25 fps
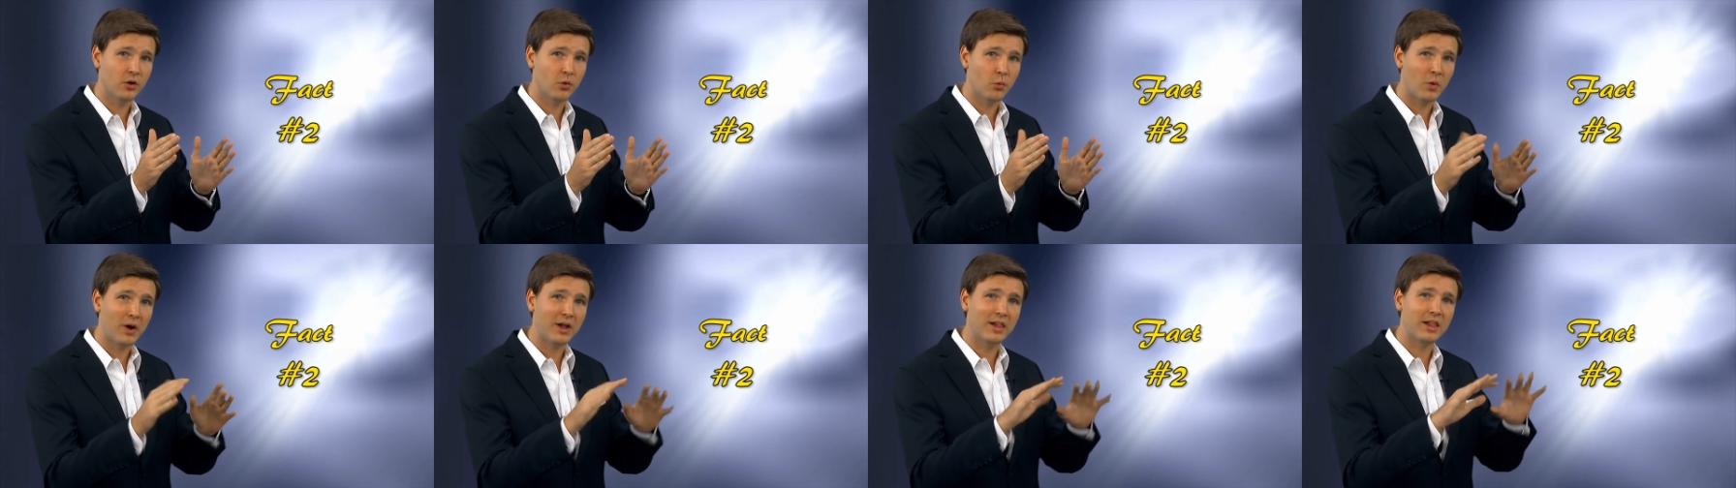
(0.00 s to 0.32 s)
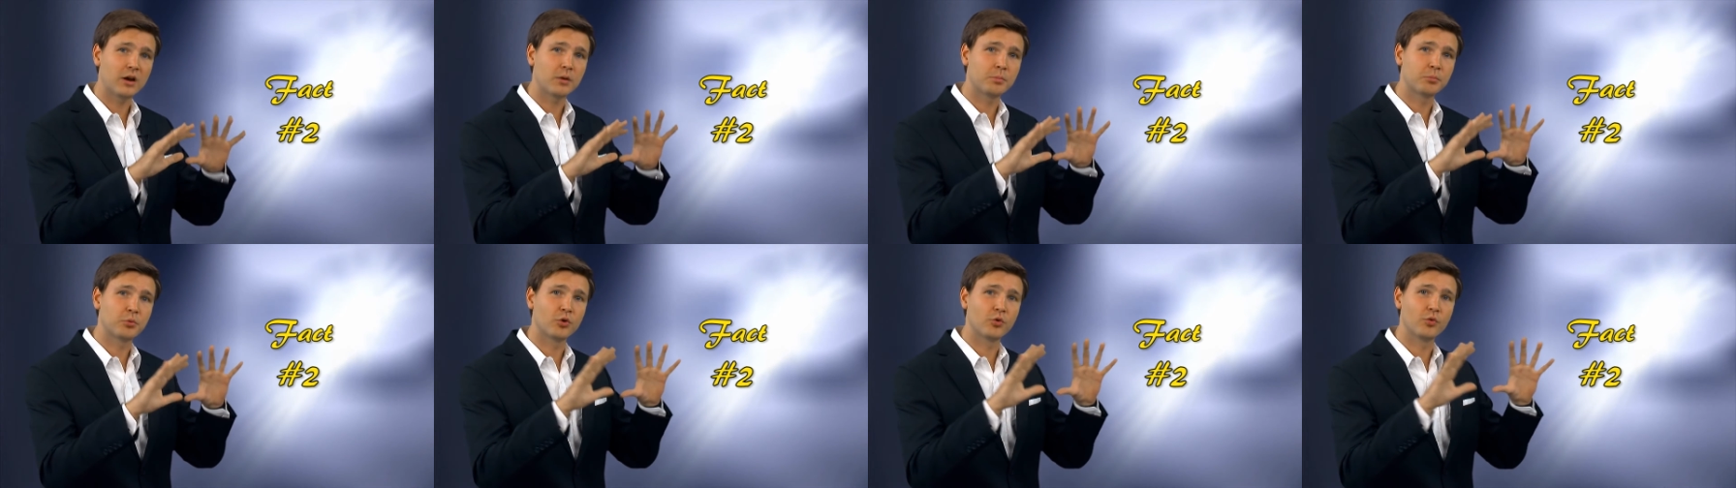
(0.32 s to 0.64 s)
while
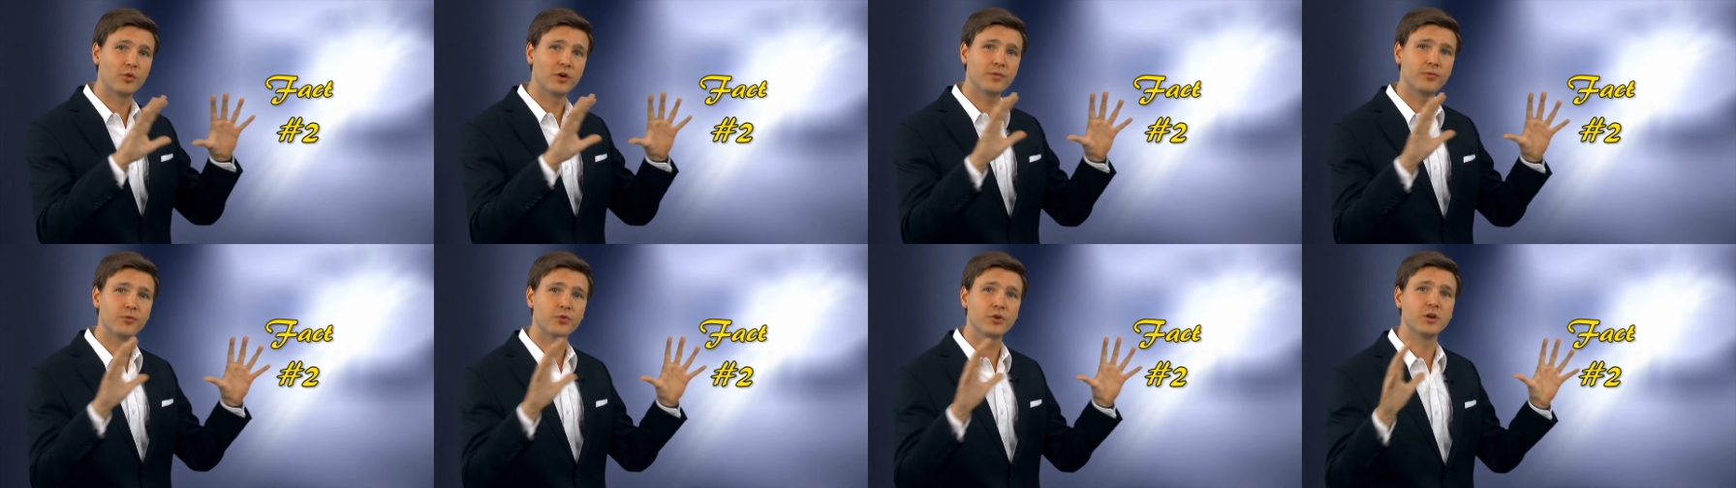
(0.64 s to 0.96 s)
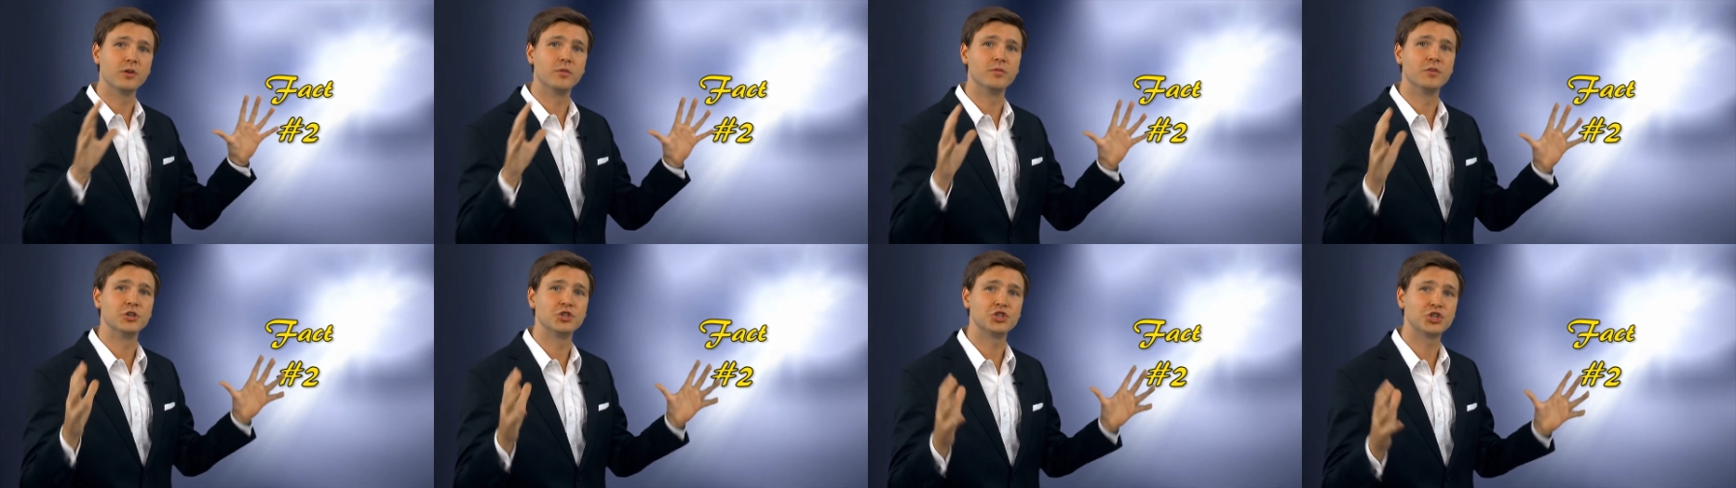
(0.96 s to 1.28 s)
our
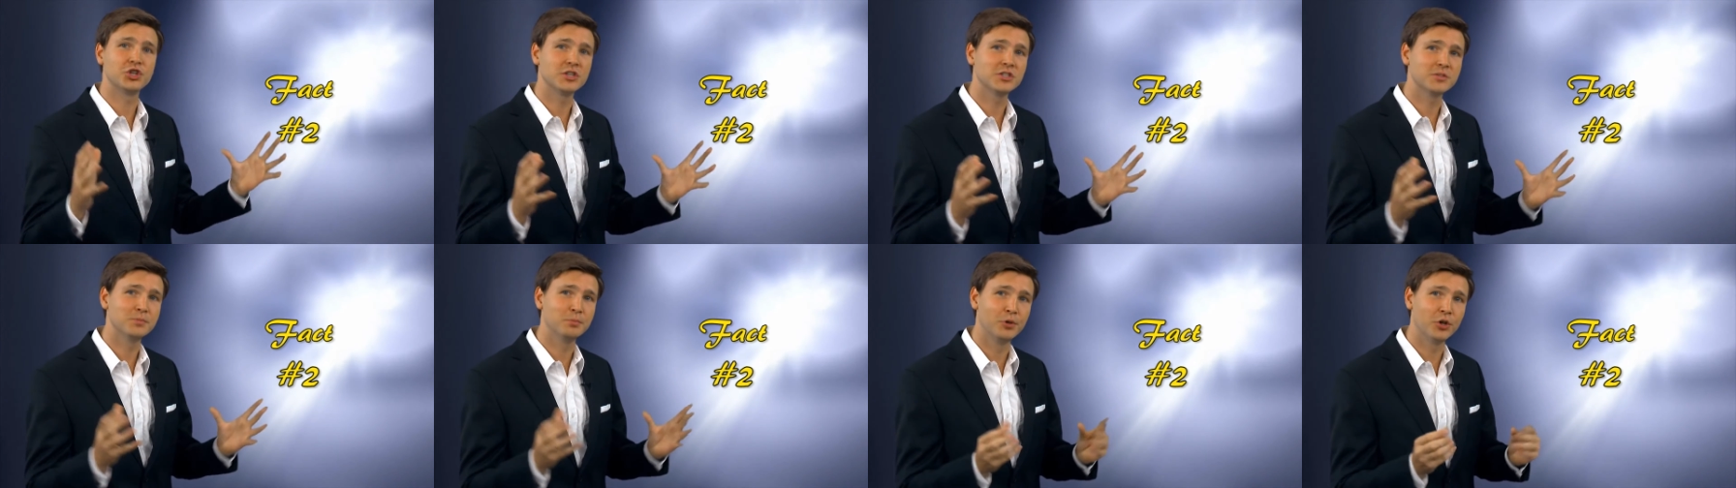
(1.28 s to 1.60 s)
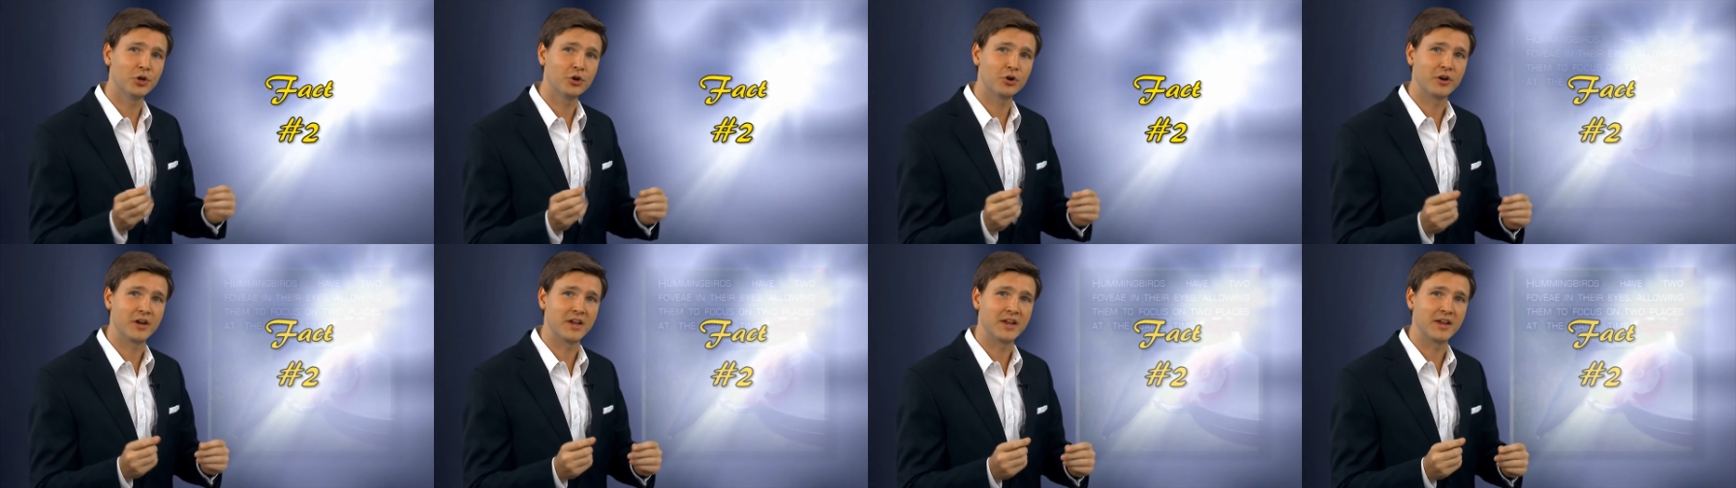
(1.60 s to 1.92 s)
peripheral vision is
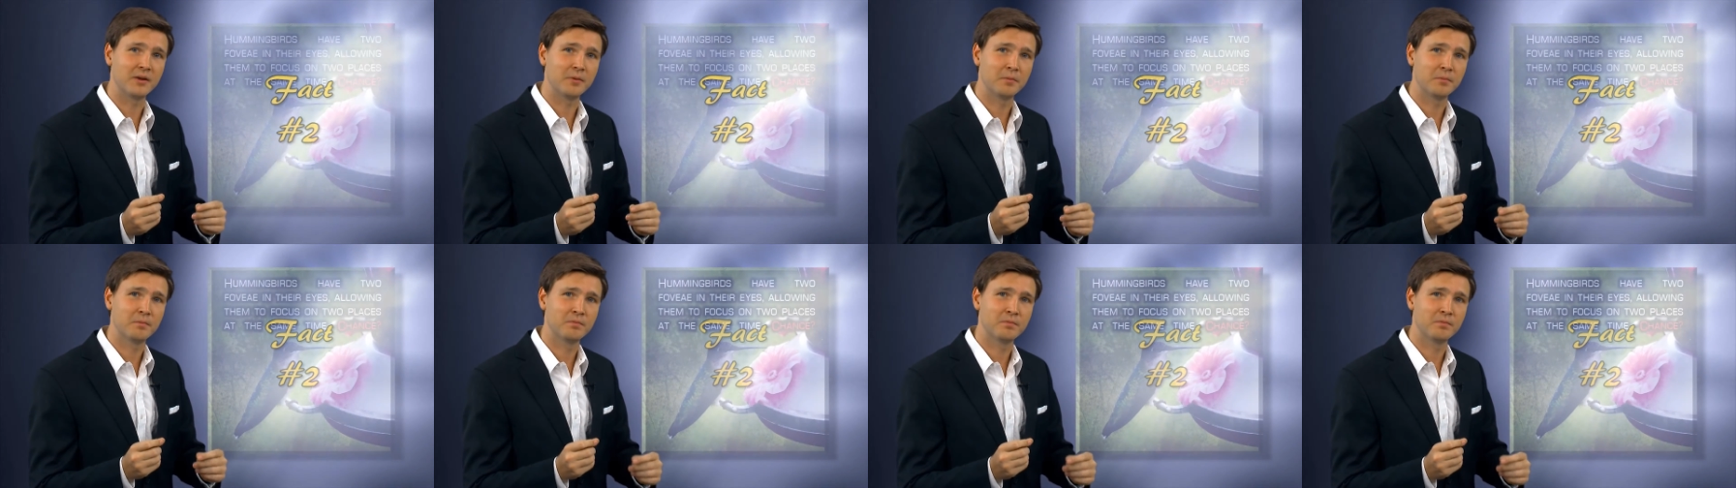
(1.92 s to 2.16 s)
blurry.